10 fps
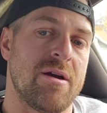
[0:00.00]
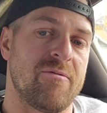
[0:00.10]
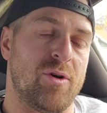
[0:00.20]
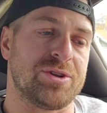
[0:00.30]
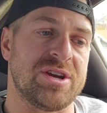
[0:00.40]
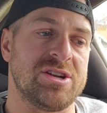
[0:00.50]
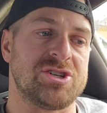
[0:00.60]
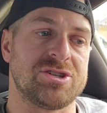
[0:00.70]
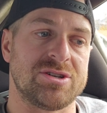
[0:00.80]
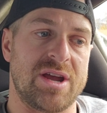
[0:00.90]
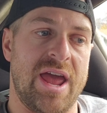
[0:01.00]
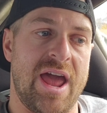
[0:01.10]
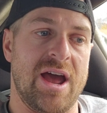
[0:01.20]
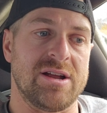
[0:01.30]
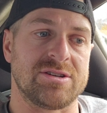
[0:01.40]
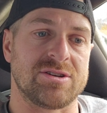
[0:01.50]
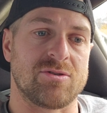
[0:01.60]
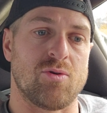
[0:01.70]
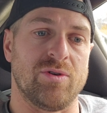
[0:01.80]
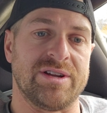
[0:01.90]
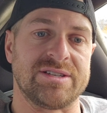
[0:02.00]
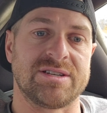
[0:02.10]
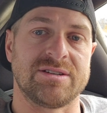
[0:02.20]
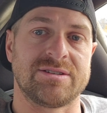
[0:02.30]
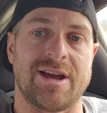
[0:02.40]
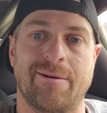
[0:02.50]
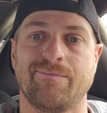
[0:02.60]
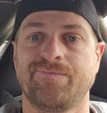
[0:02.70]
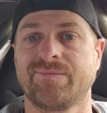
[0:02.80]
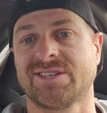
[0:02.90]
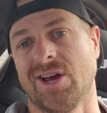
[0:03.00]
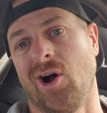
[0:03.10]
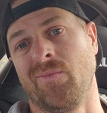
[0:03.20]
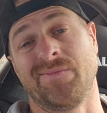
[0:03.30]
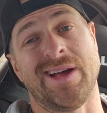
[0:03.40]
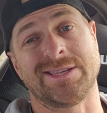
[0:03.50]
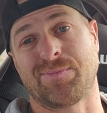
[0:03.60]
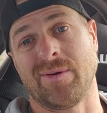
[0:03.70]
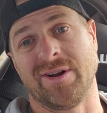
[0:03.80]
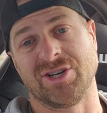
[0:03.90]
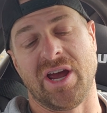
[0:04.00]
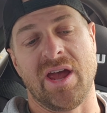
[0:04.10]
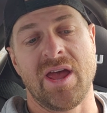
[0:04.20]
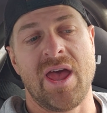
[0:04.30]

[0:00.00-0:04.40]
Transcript: voltage, and coolant temp. So that's pretty much it.